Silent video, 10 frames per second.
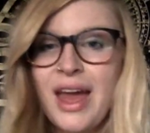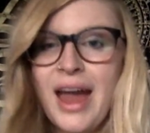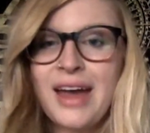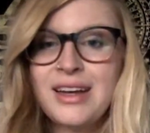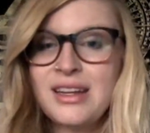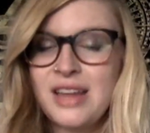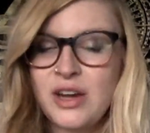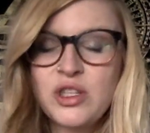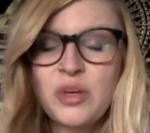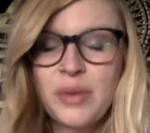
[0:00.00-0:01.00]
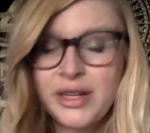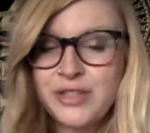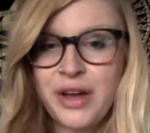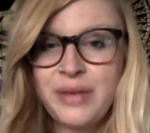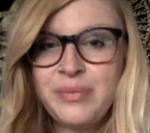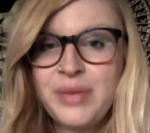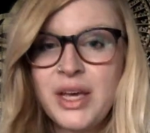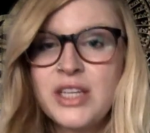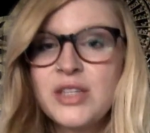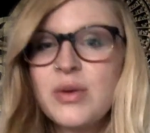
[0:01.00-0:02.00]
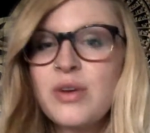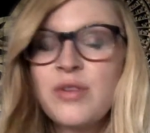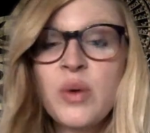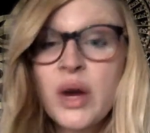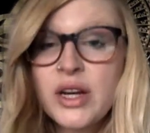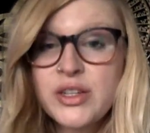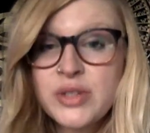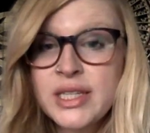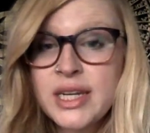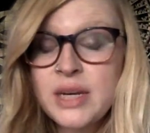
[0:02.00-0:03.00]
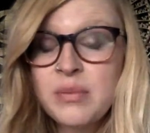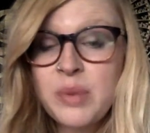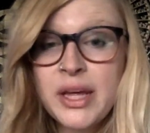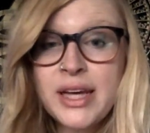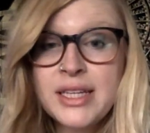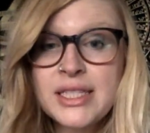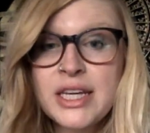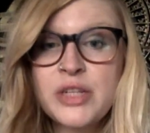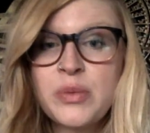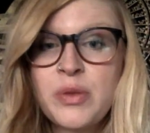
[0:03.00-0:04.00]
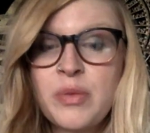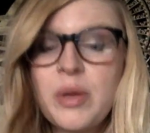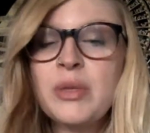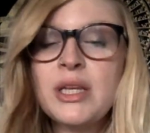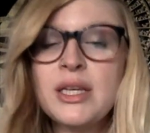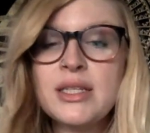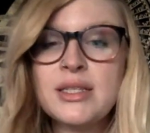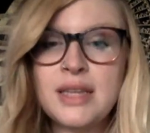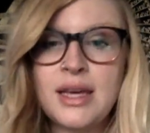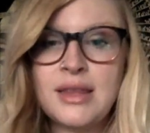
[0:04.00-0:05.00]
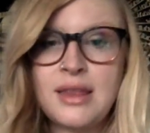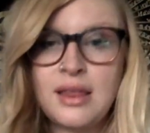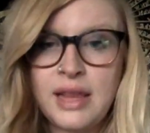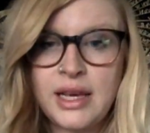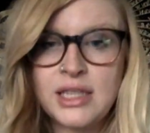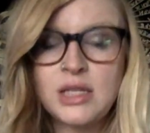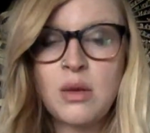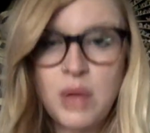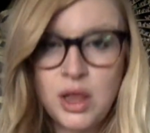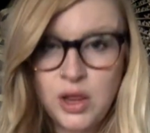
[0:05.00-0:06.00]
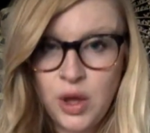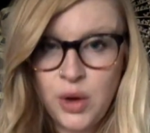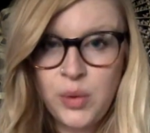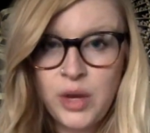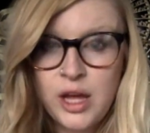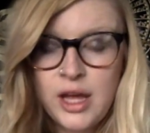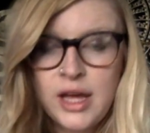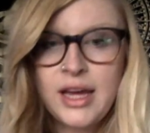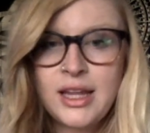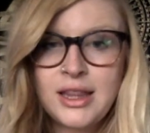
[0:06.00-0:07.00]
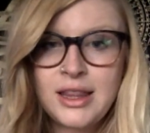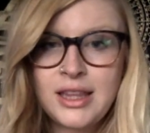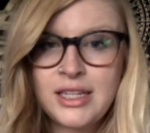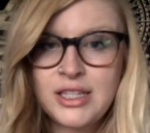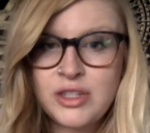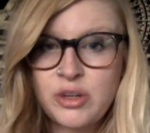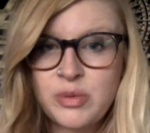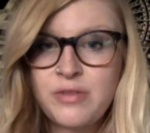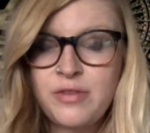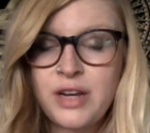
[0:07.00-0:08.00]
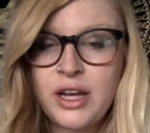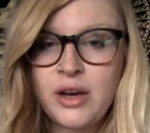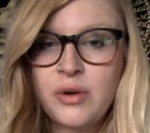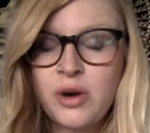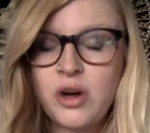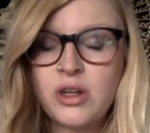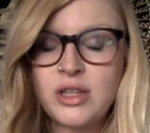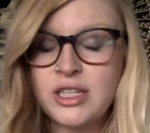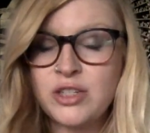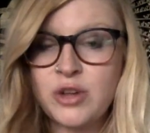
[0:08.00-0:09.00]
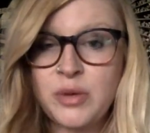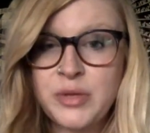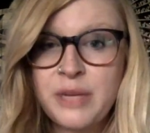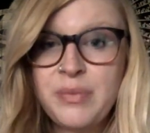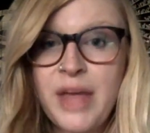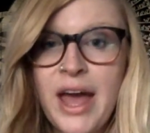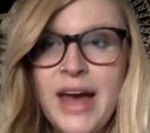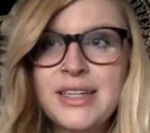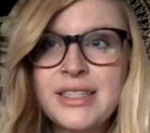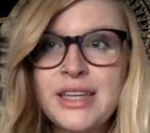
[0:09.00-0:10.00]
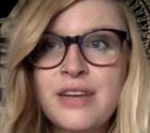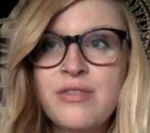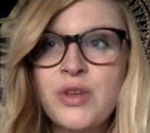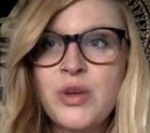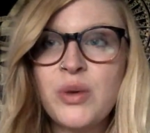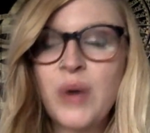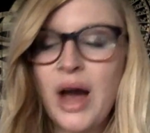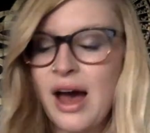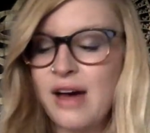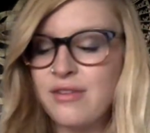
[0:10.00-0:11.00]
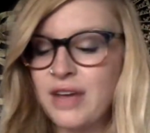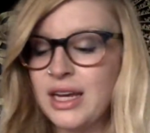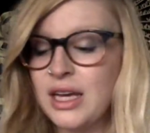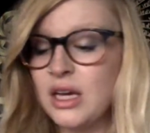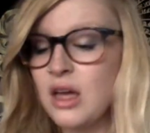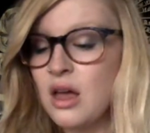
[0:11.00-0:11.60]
and they are so much fun. So if you are interested in booking a session with me, please see the links below in the description video, or the description. And if you have any